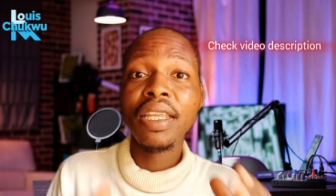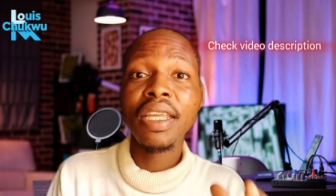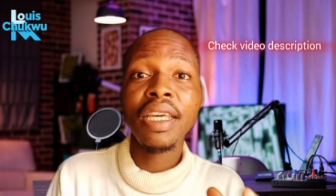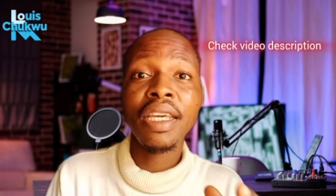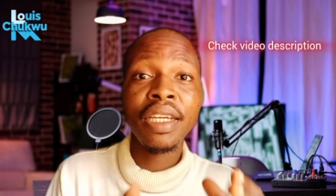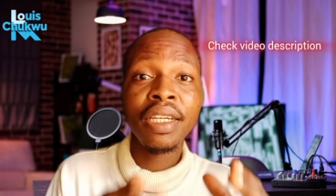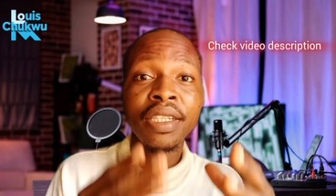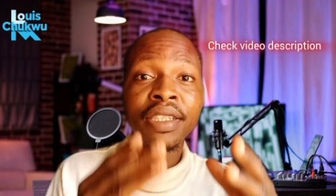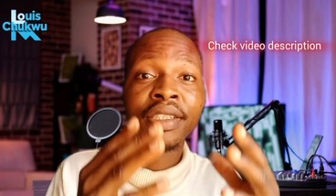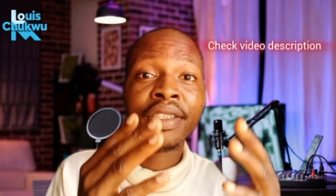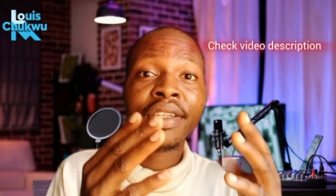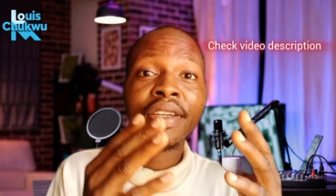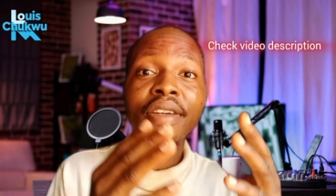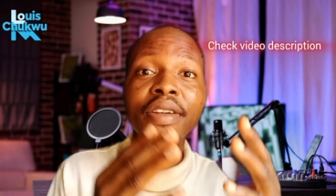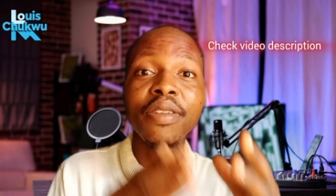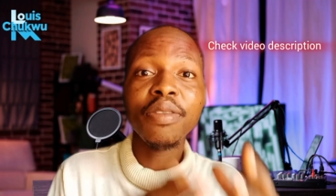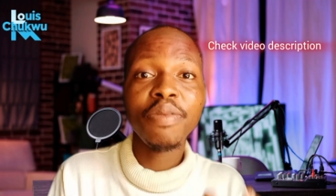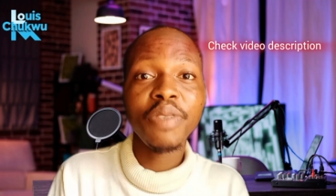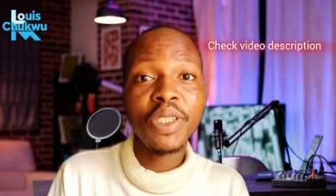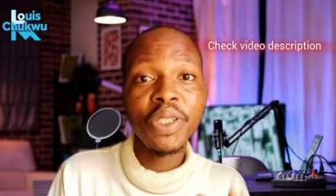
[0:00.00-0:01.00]
in
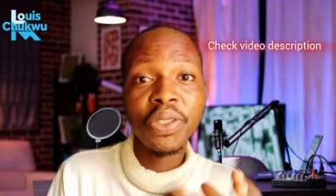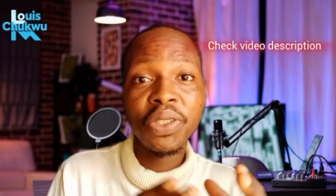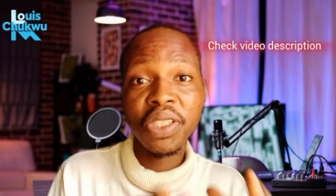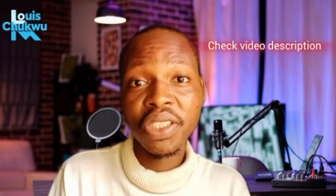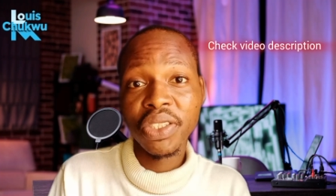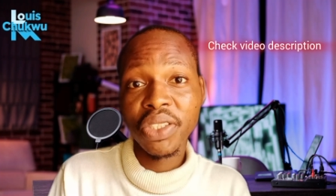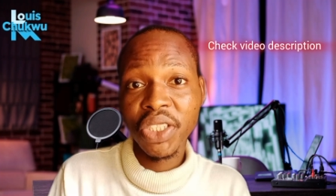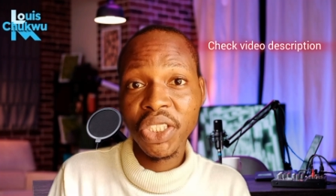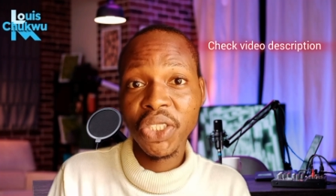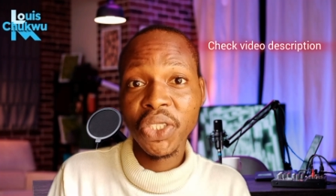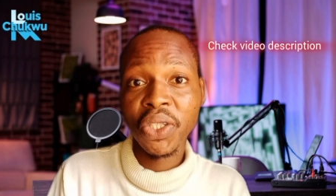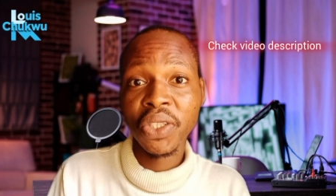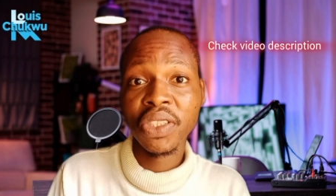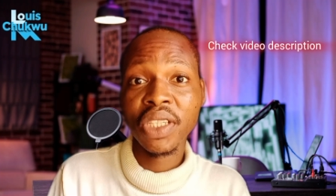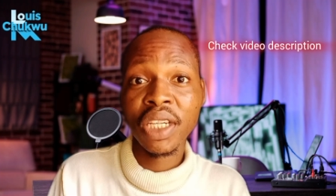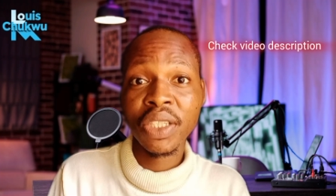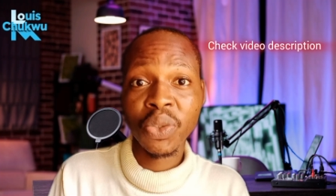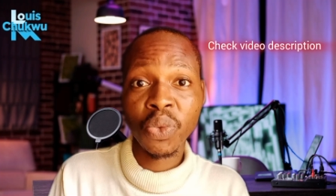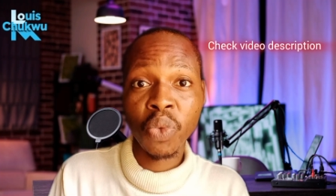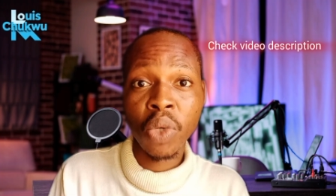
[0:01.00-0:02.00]
video descriptions
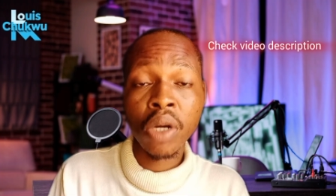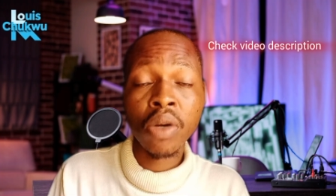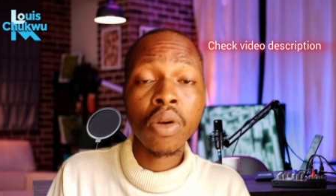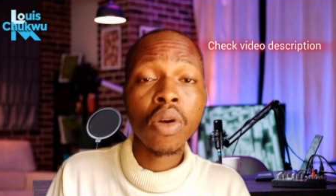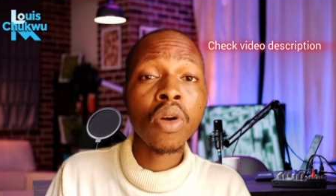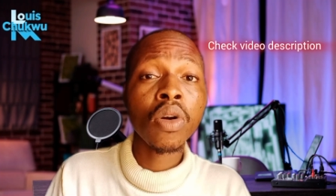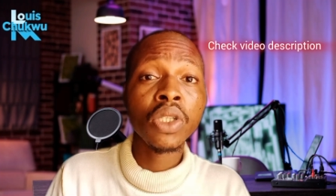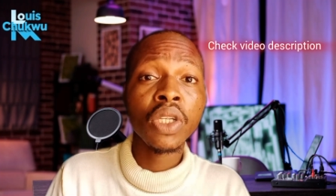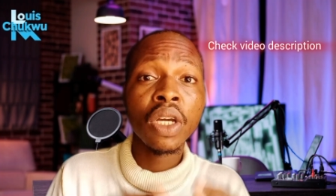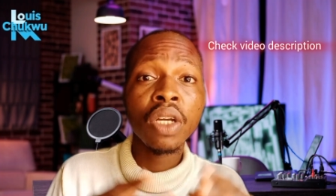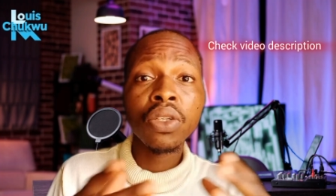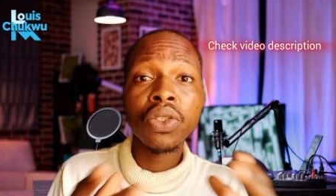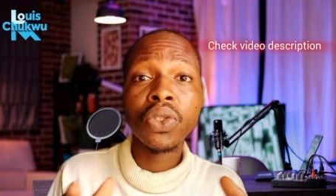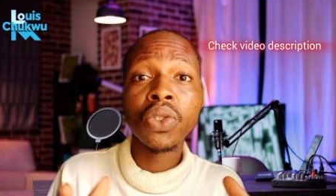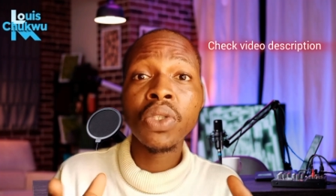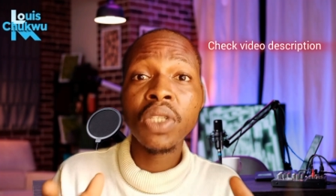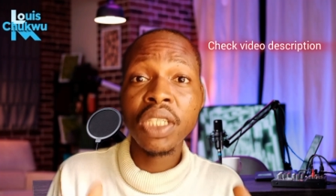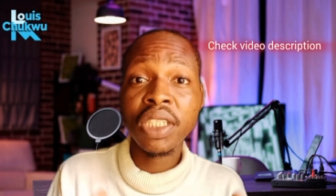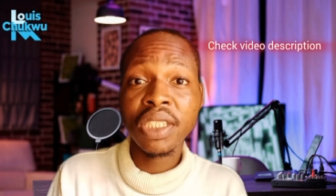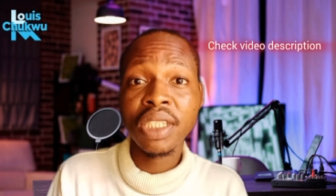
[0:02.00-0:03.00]
as well. Or you can
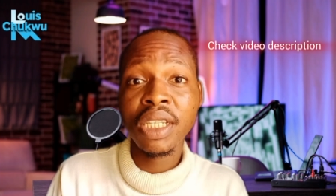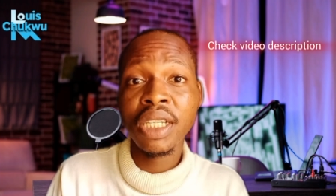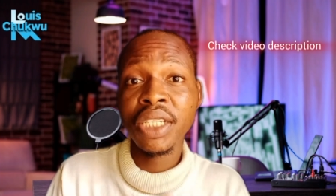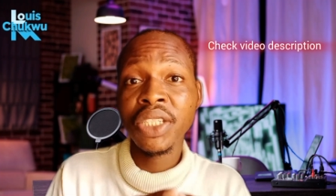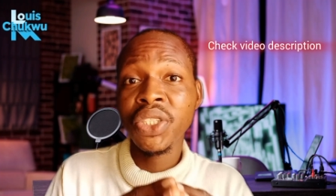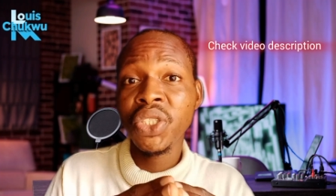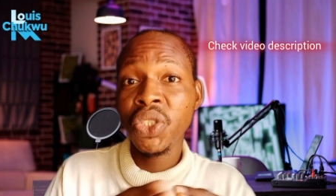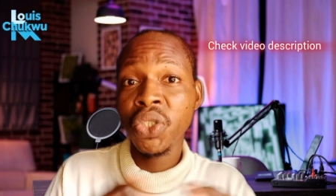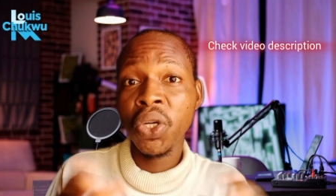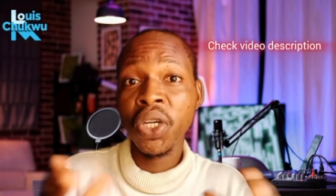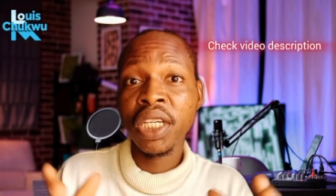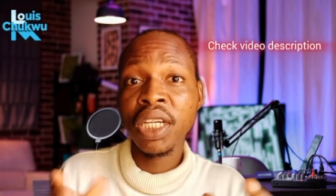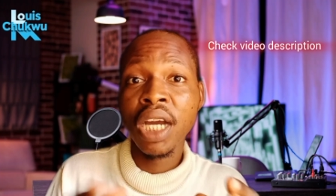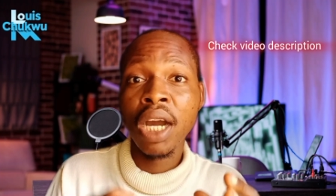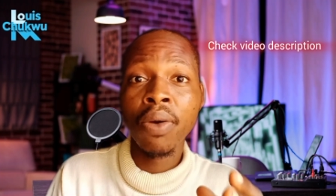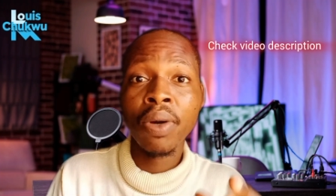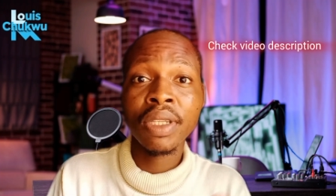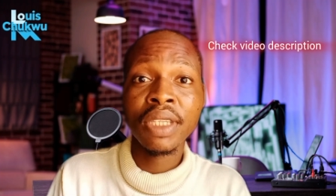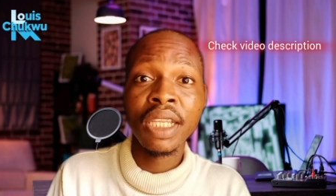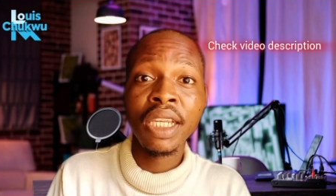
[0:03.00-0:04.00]
also easily join
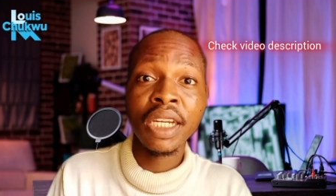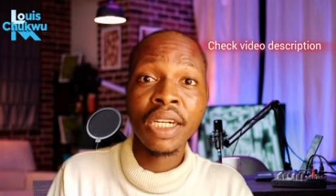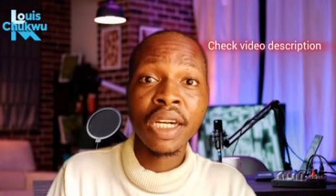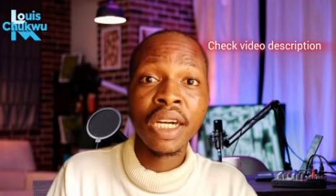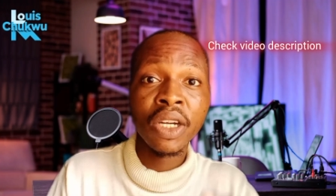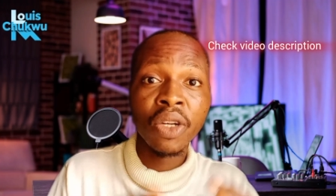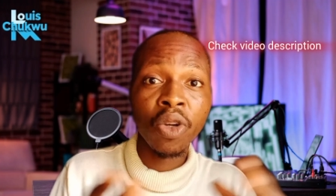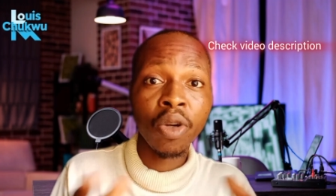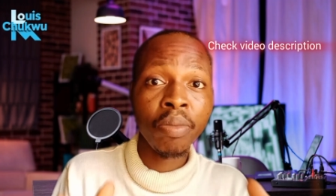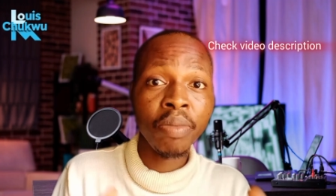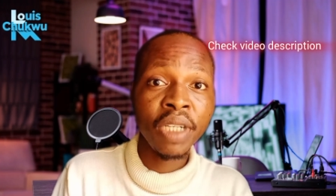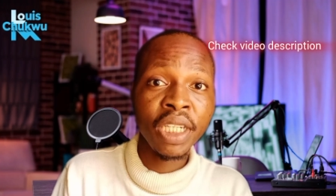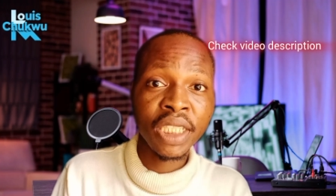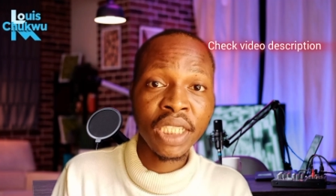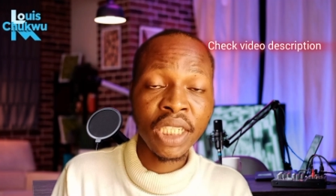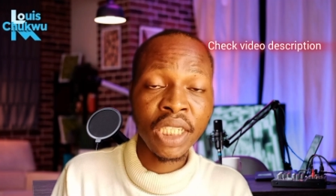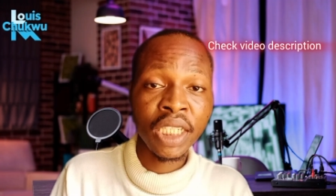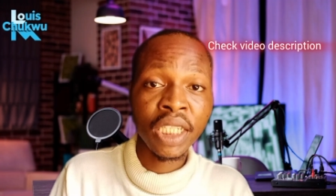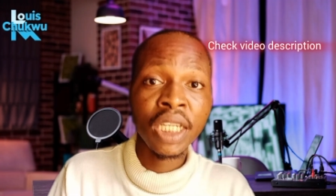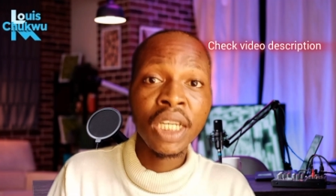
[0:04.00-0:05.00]
our Telegram
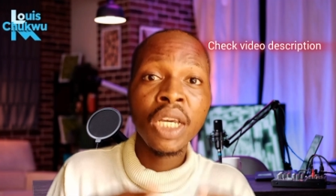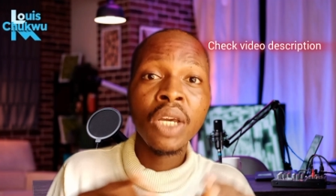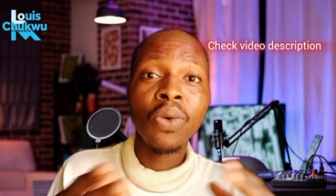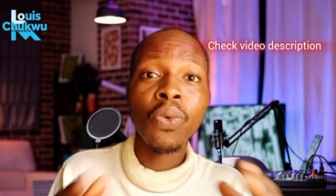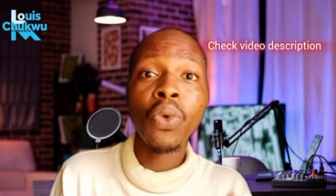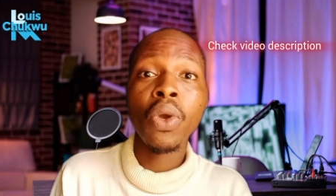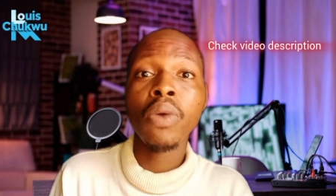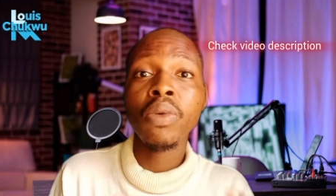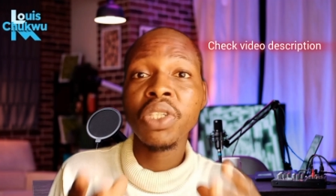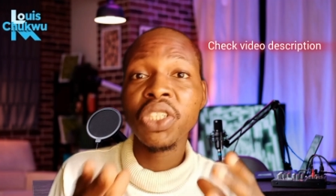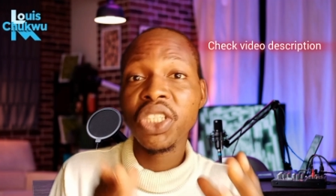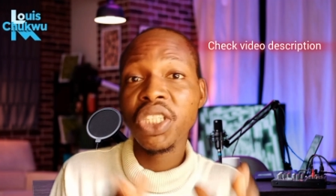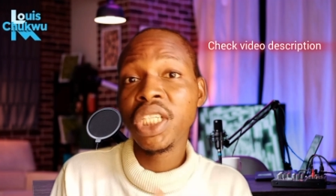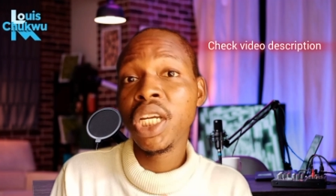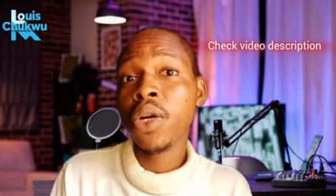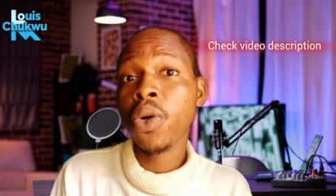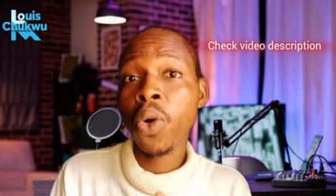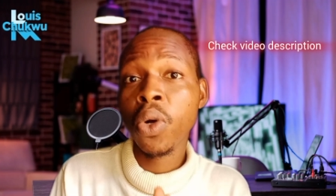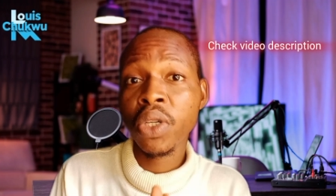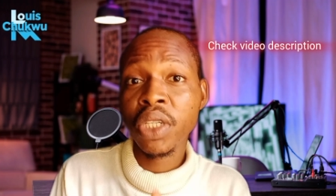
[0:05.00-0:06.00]
community where we
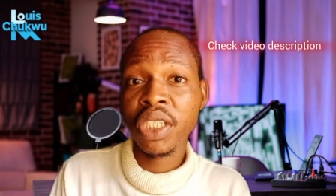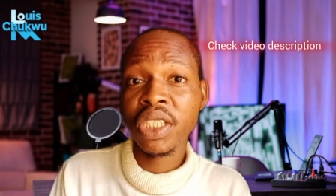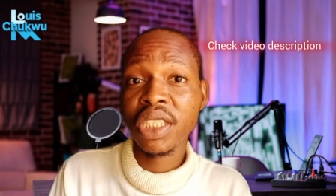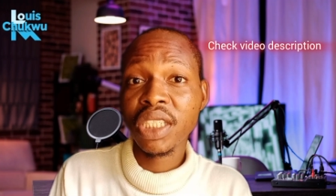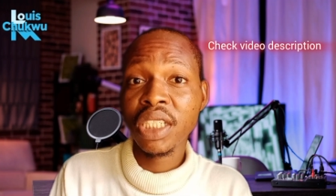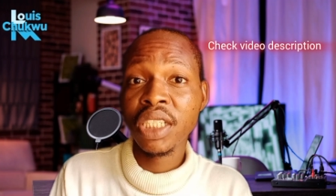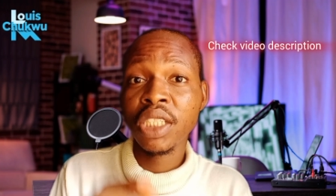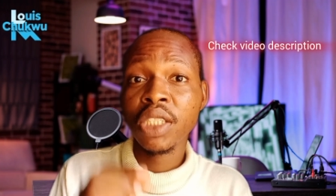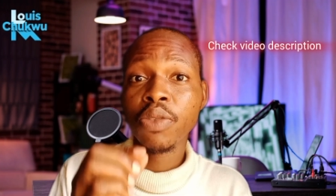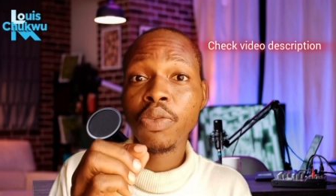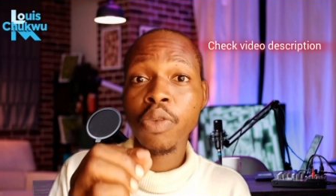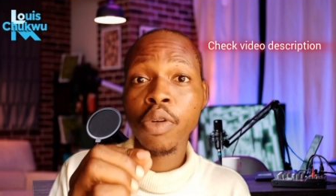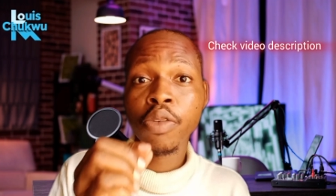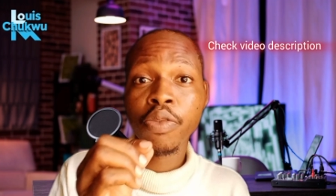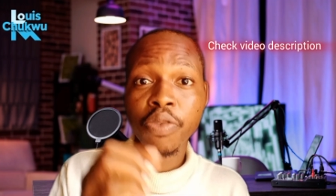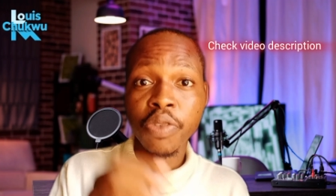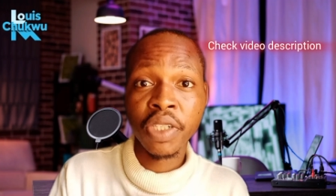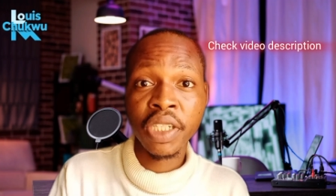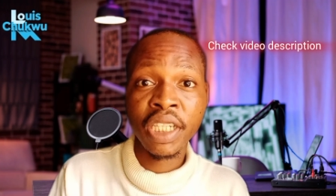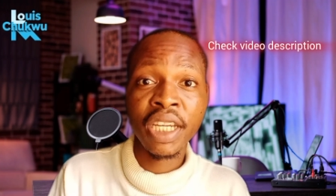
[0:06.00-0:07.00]
share all these things for
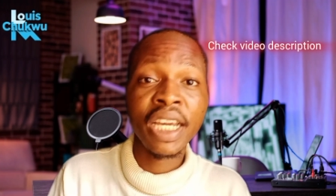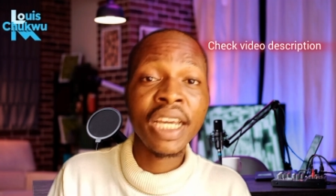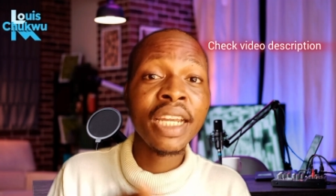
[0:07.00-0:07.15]
free.